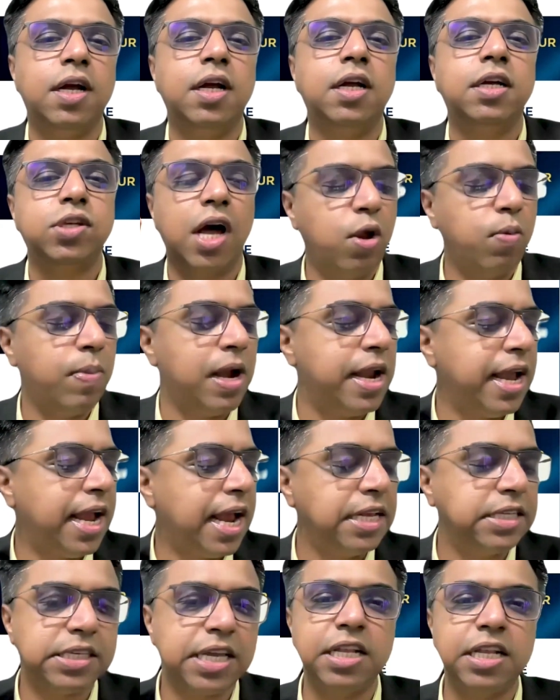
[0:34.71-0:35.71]
So are you building
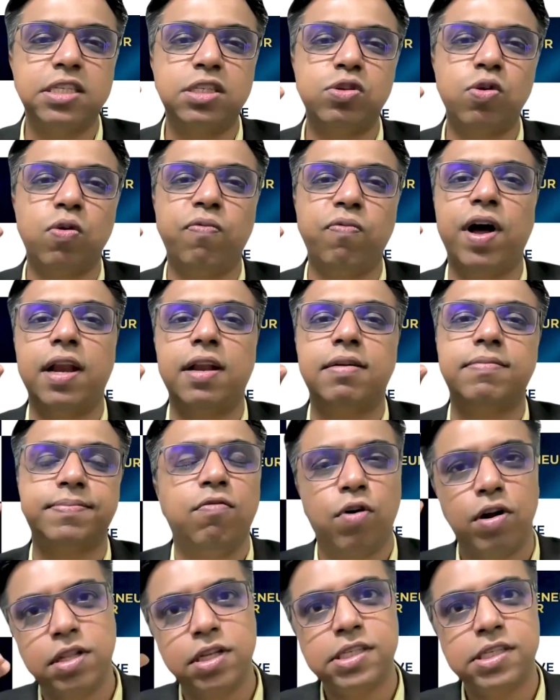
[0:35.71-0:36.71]
any skills so far
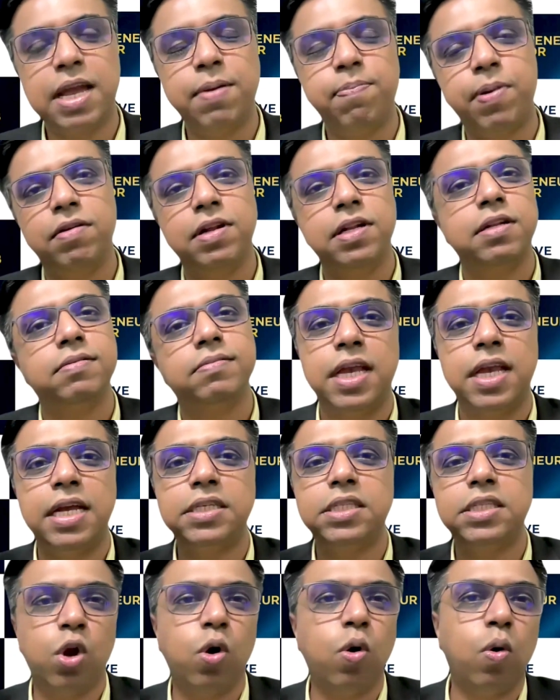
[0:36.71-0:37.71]
for the skip level?
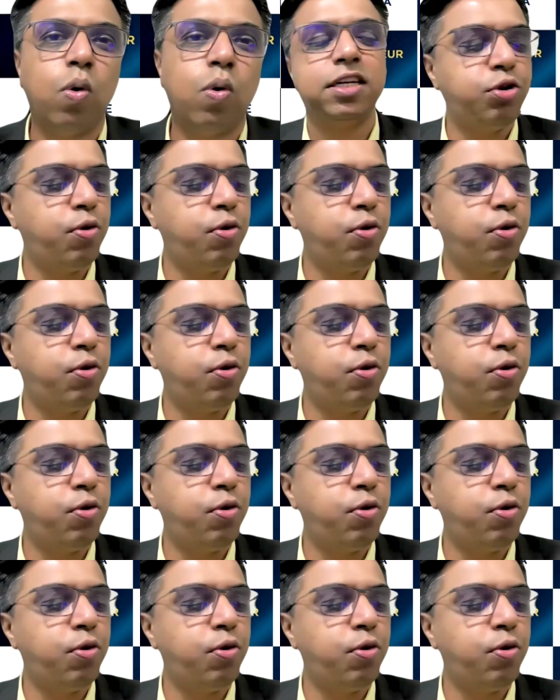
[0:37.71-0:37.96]
Yes, no.